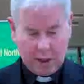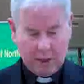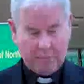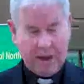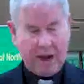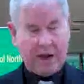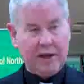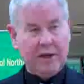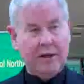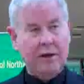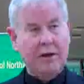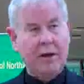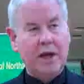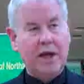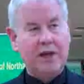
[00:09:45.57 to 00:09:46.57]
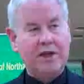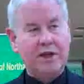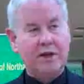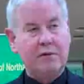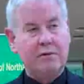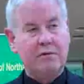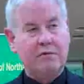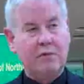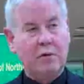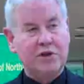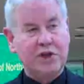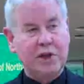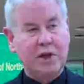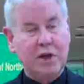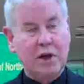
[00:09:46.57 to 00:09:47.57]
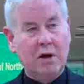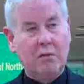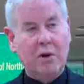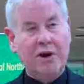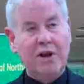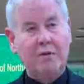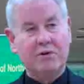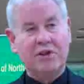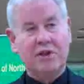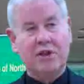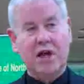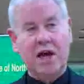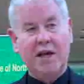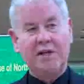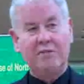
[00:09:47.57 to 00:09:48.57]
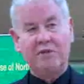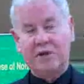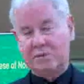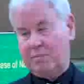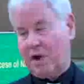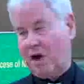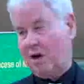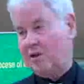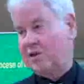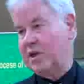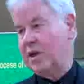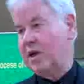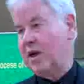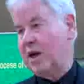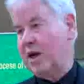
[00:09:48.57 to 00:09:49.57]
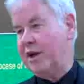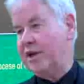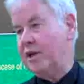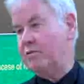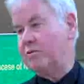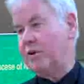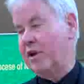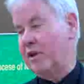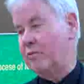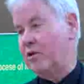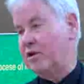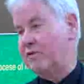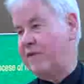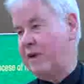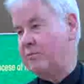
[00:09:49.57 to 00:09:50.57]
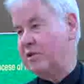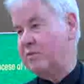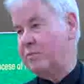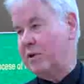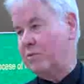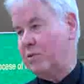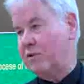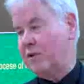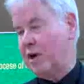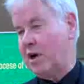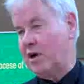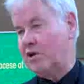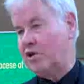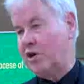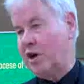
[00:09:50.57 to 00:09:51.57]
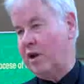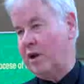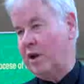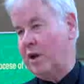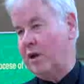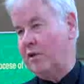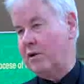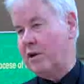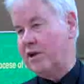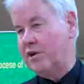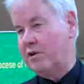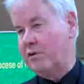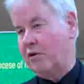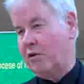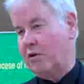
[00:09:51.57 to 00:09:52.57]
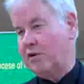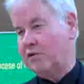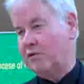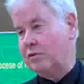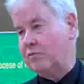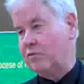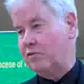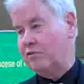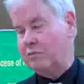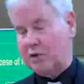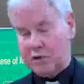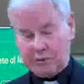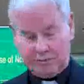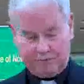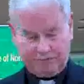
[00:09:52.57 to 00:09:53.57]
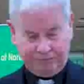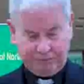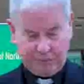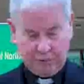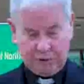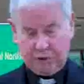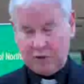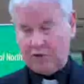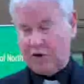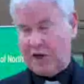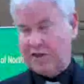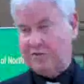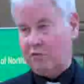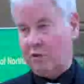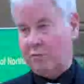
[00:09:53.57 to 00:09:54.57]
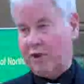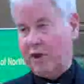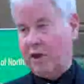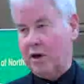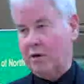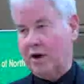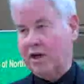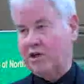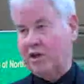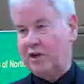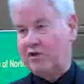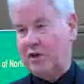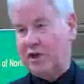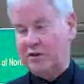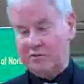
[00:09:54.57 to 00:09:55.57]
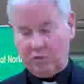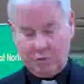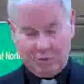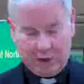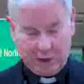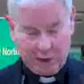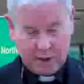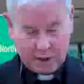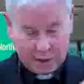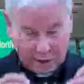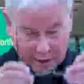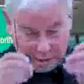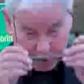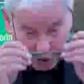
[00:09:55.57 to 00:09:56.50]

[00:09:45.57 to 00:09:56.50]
back in 1840, when he was at the height of his powers, and he was one of the most famous people in the country, the leader of the Oxford movement, which was gradually transforming the